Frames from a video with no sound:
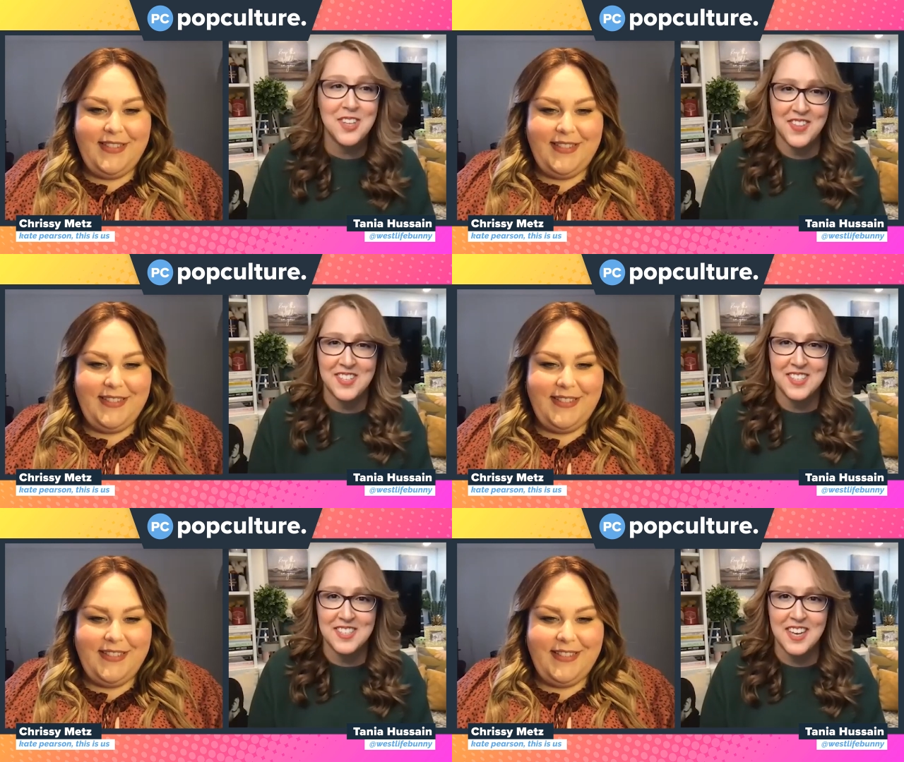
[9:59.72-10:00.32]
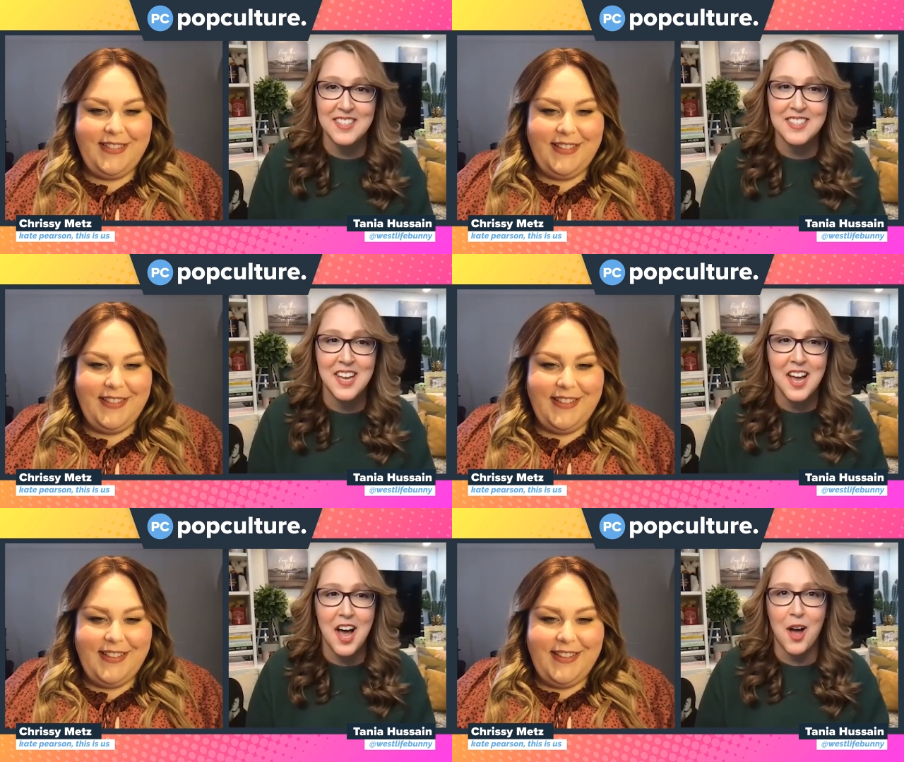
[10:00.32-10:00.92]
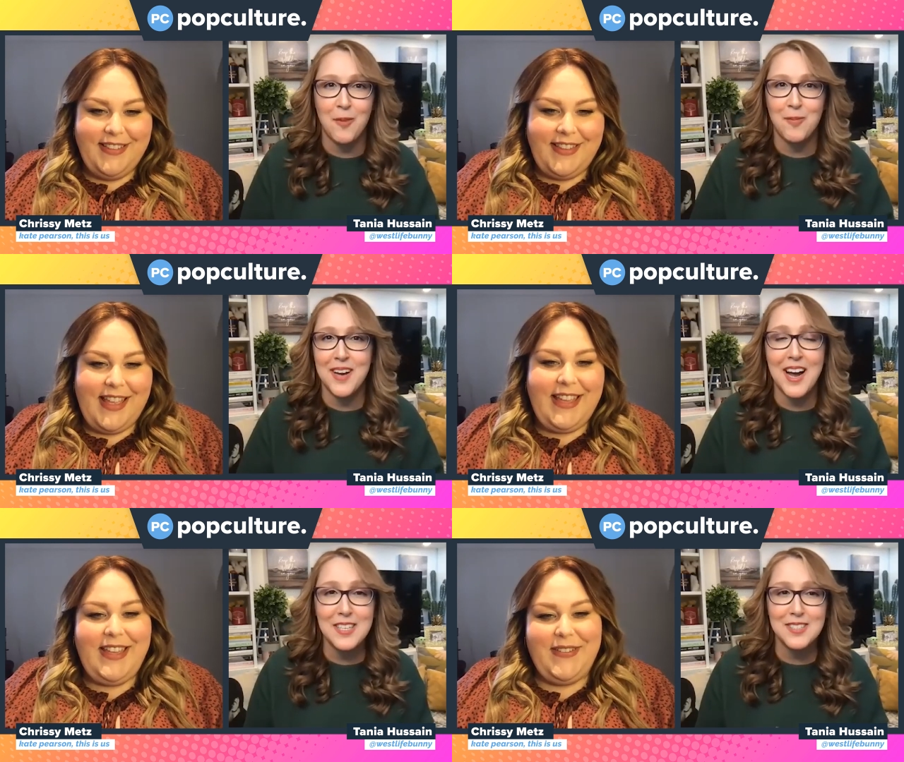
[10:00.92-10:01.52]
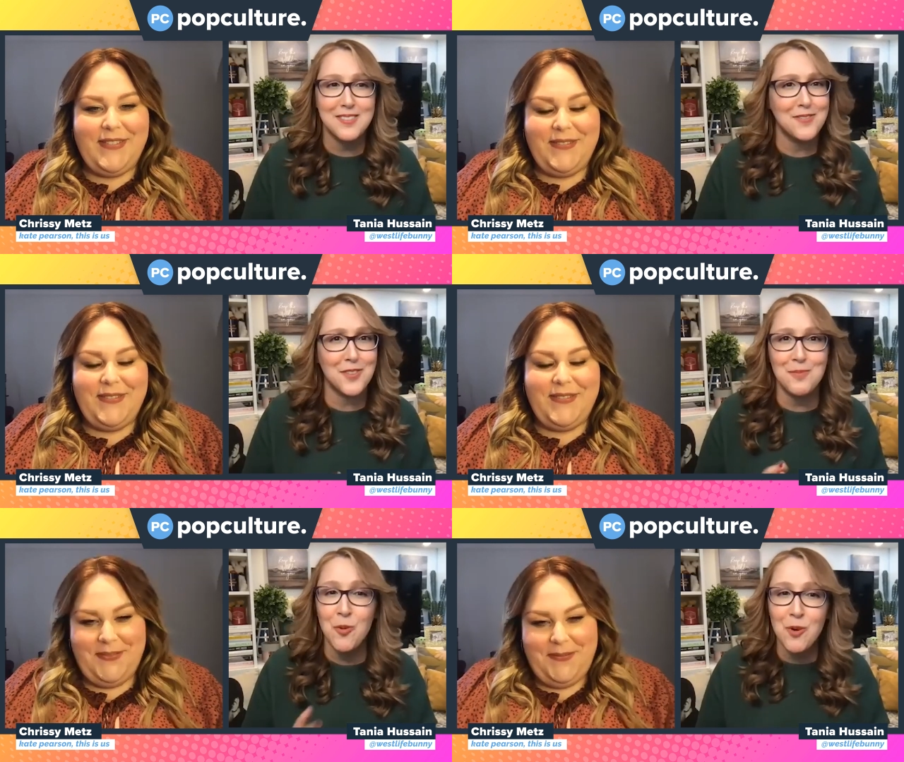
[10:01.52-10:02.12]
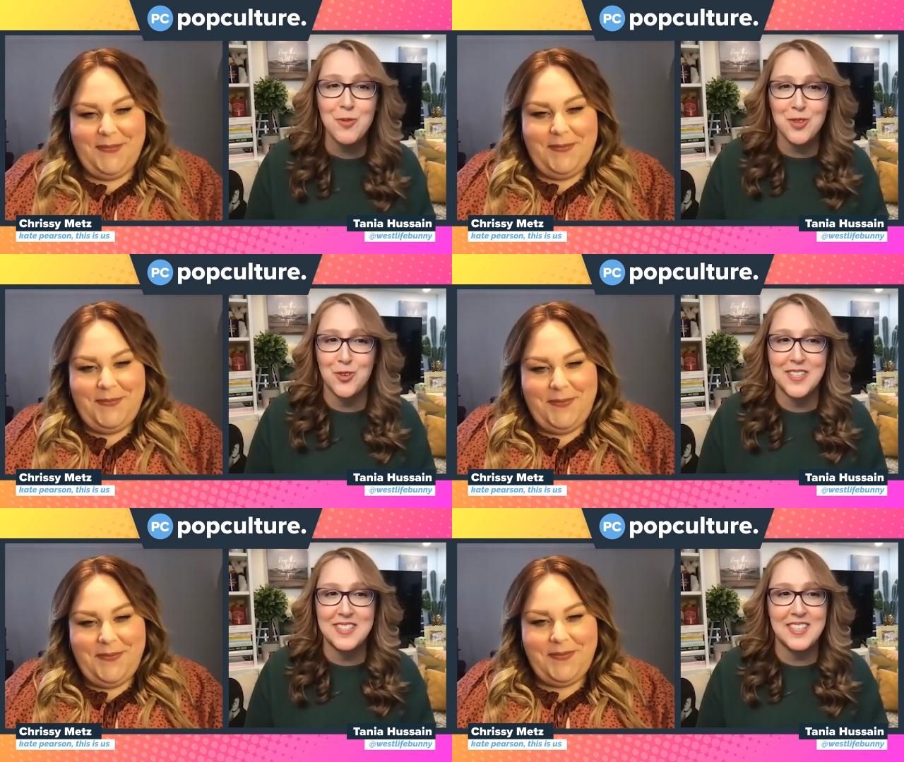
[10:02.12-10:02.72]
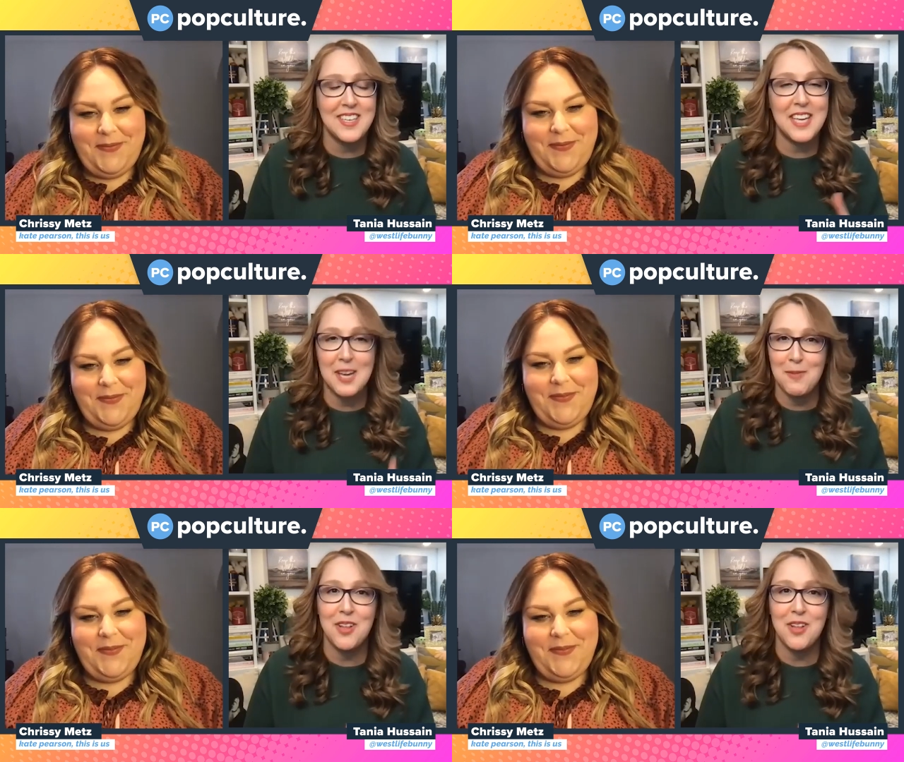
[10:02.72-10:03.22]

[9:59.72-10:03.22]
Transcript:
Speaker 1: on This Is Us. Um, guys, for more with Chrissy, keep